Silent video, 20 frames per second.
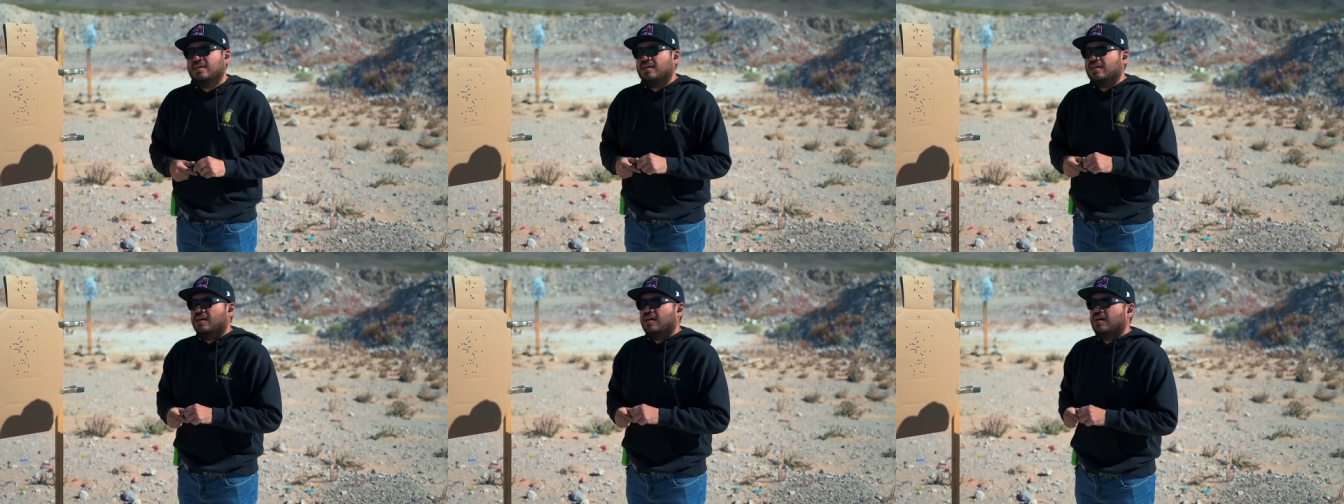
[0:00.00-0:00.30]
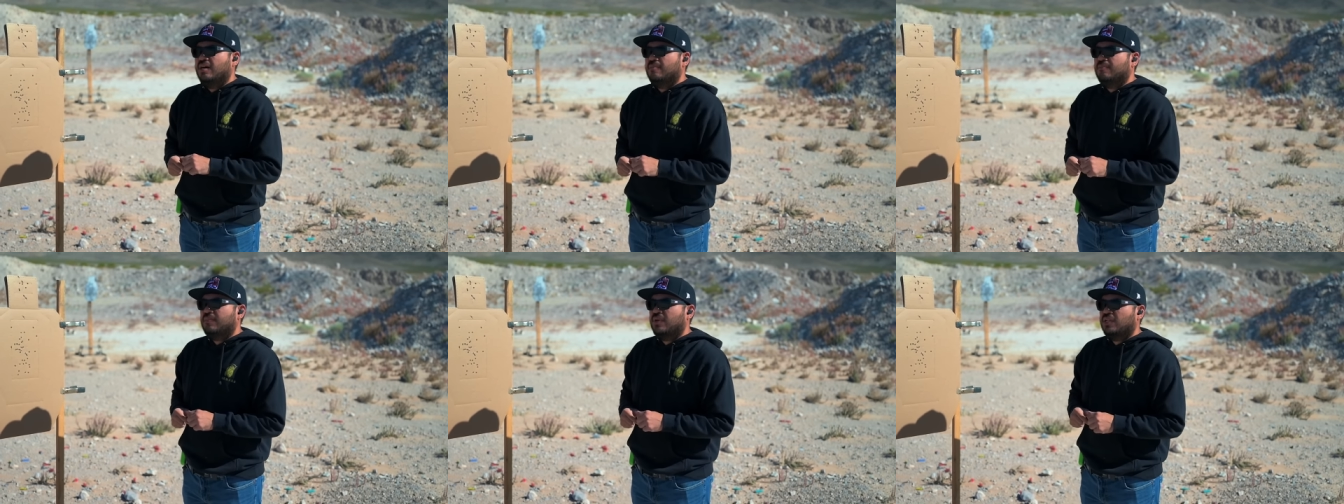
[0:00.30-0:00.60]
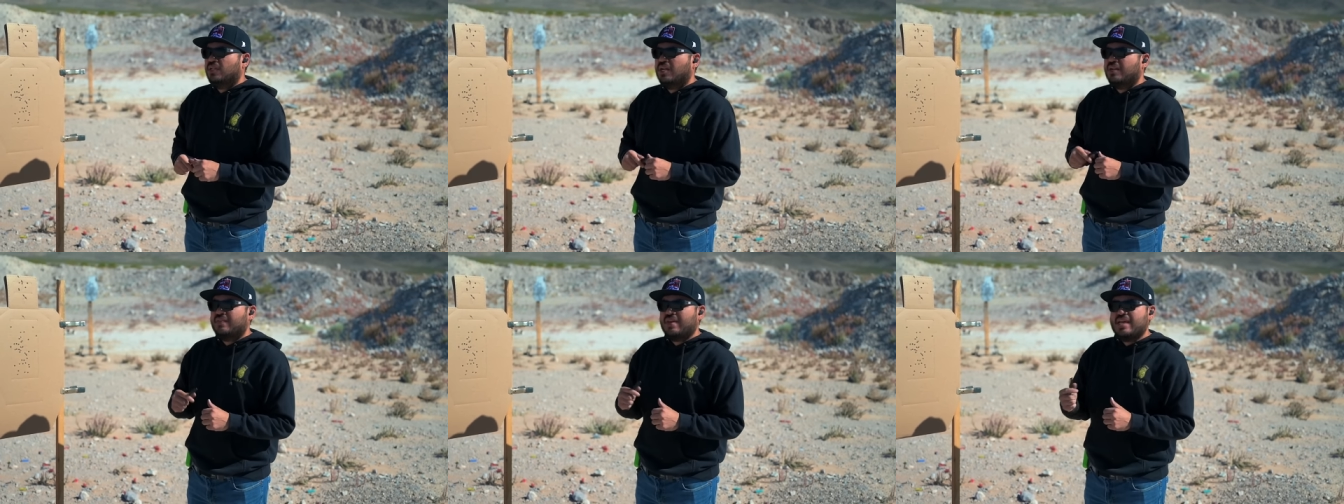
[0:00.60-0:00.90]
um, a
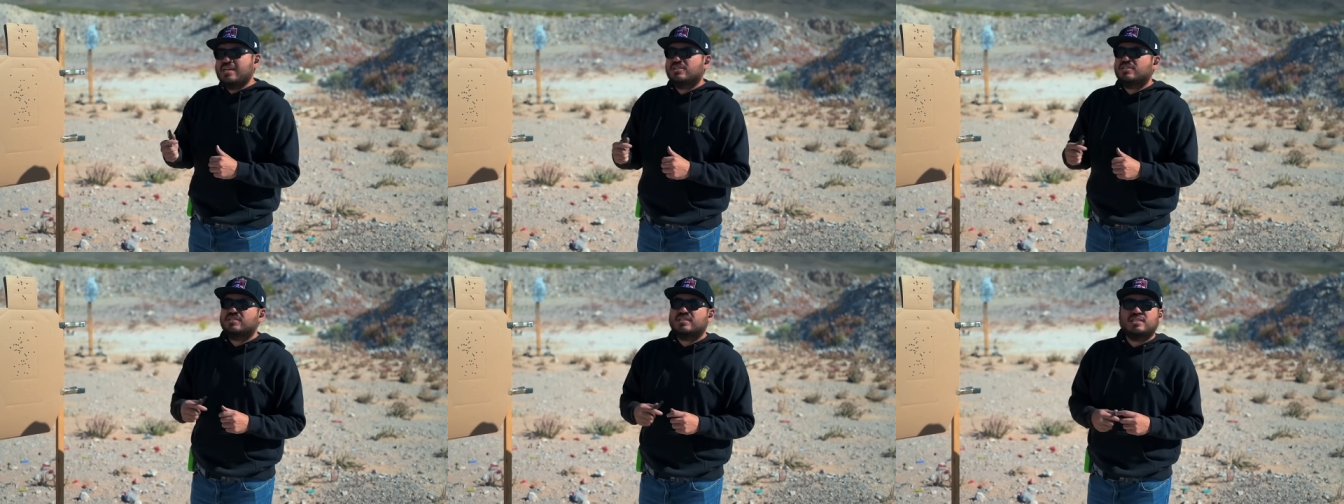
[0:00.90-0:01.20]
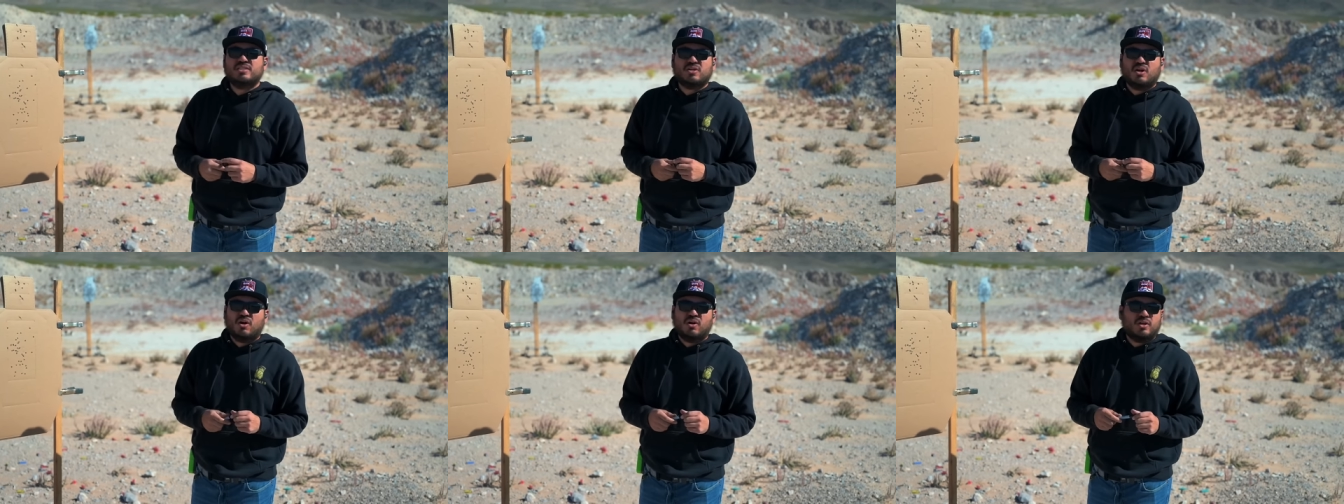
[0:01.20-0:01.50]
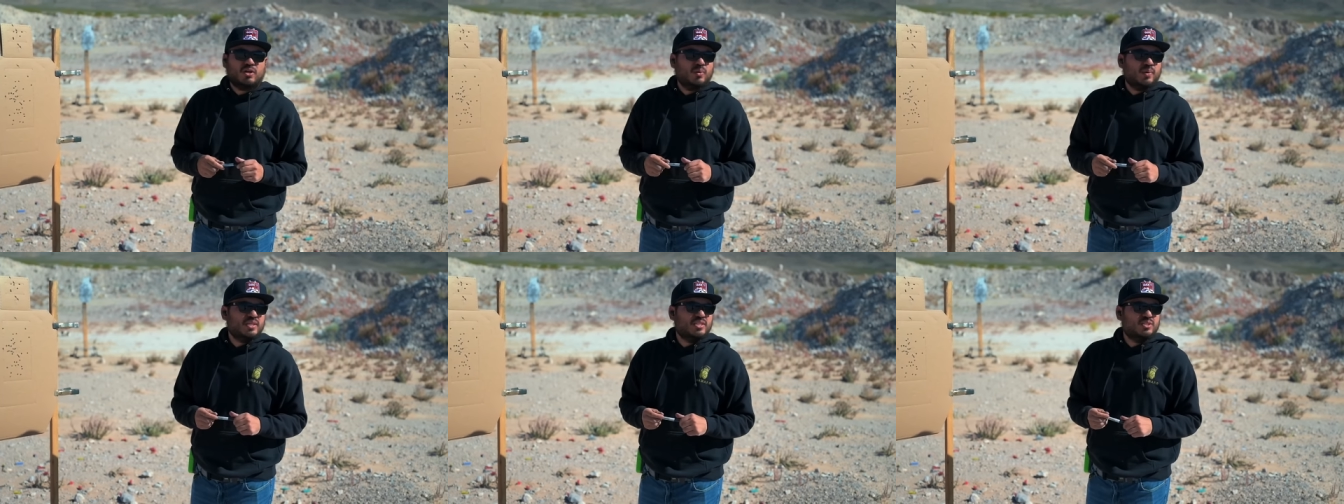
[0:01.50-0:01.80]
lot of agencies
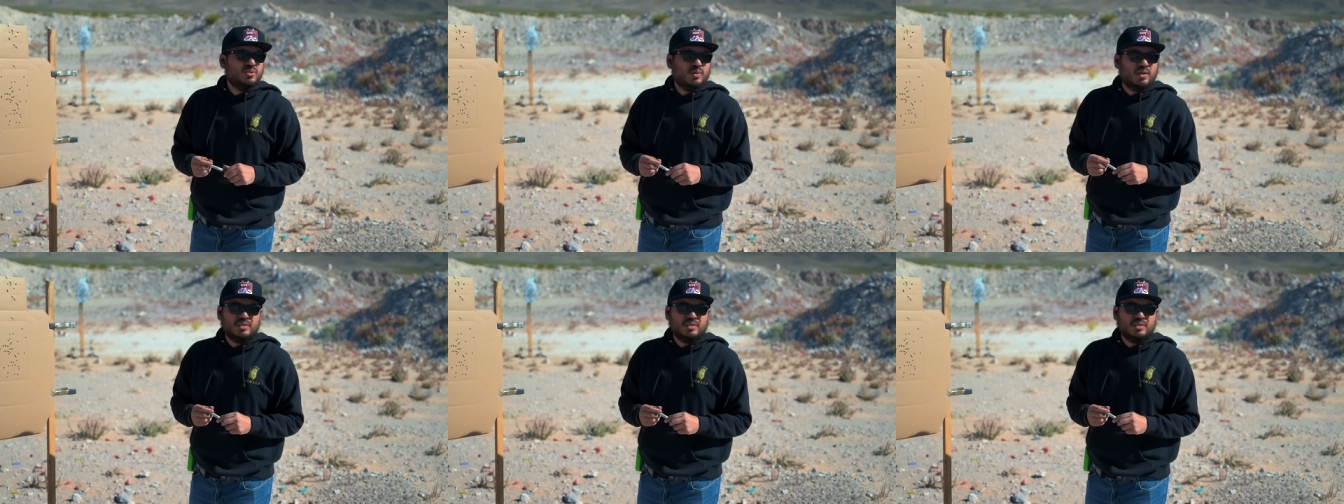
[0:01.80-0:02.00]
aren't going to